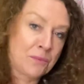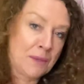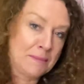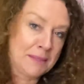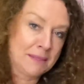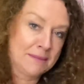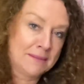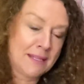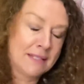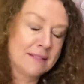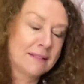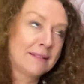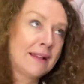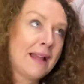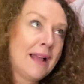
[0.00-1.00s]
women. They
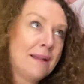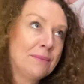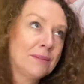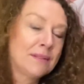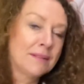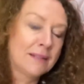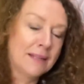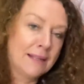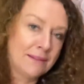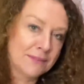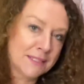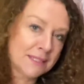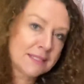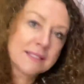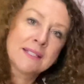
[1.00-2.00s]
just absolutely
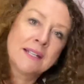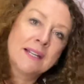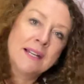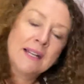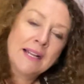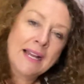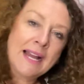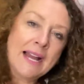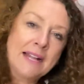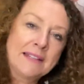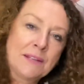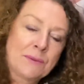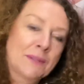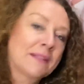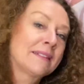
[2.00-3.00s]
loved it, and
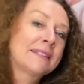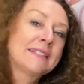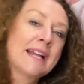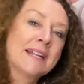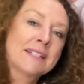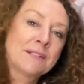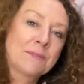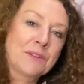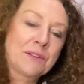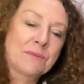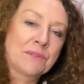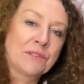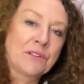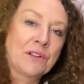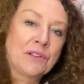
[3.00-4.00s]
they were ecstatic with the
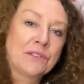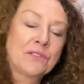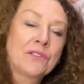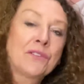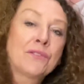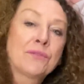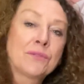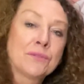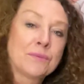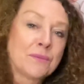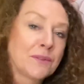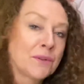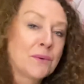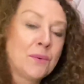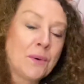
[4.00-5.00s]
results, thrilled with
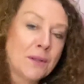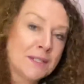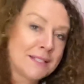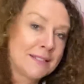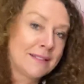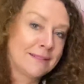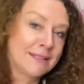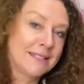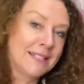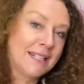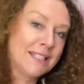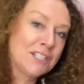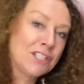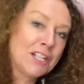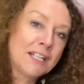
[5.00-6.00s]
the quality of the
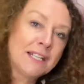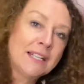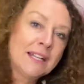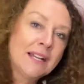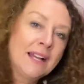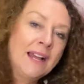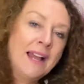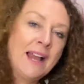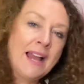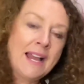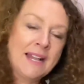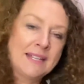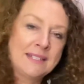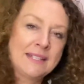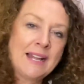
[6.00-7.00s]
teaching
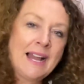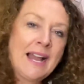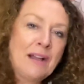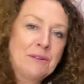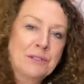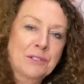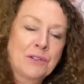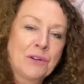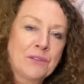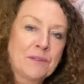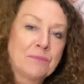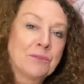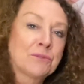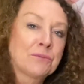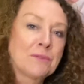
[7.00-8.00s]
and how it got
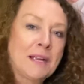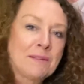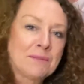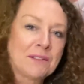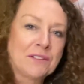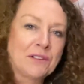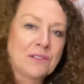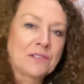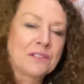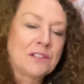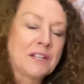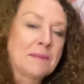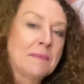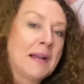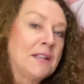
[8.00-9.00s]
them great results
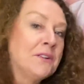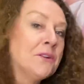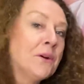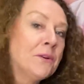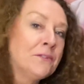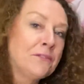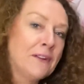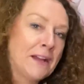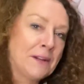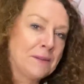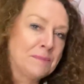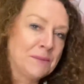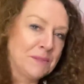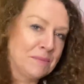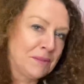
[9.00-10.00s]
learning my no-fail
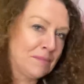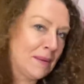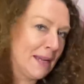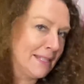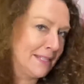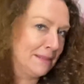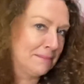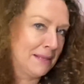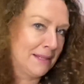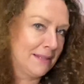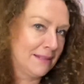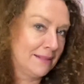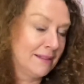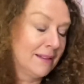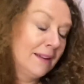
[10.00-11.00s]
Blooms painting
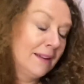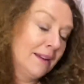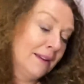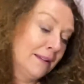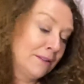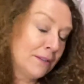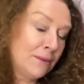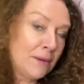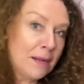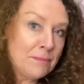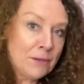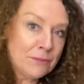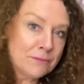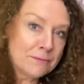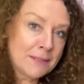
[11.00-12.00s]
method. So I'm
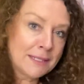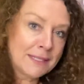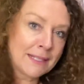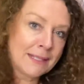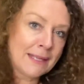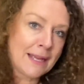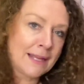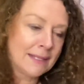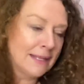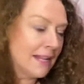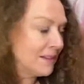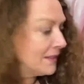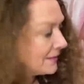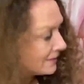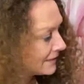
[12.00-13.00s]
off and running again,
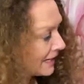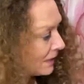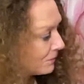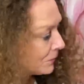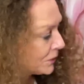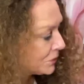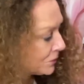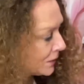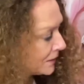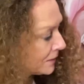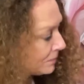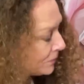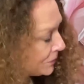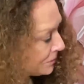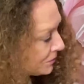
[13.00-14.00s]
and this time we're doing the
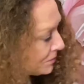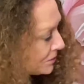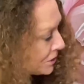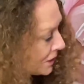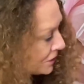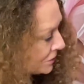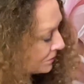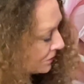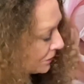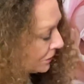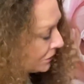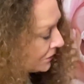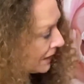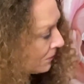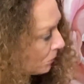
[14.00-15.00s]
Blooms Magenta
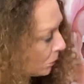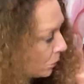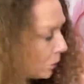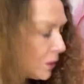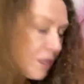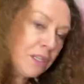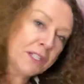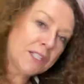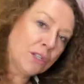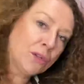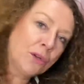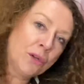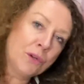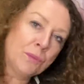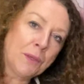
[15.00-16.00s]
Rose. And what are you going to
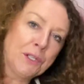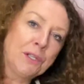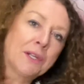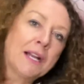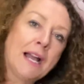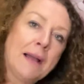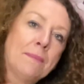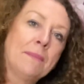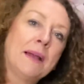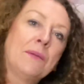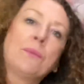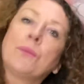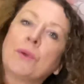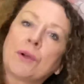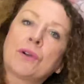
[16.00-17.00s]
learn when you come
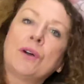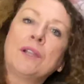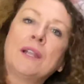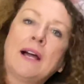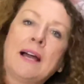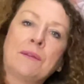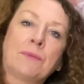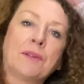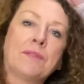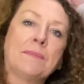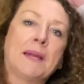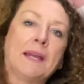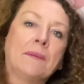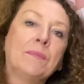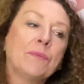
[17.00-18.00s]
and work online with
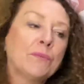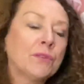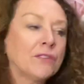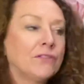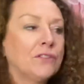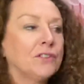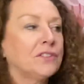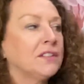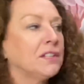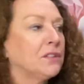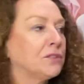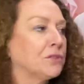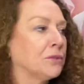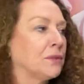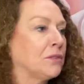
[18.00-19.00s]
me? Well, the first thing you
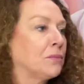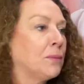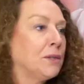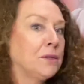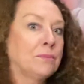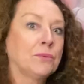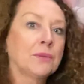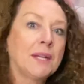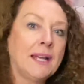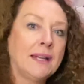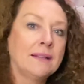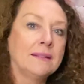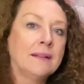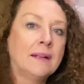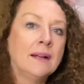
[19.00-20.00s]
do is when you book in,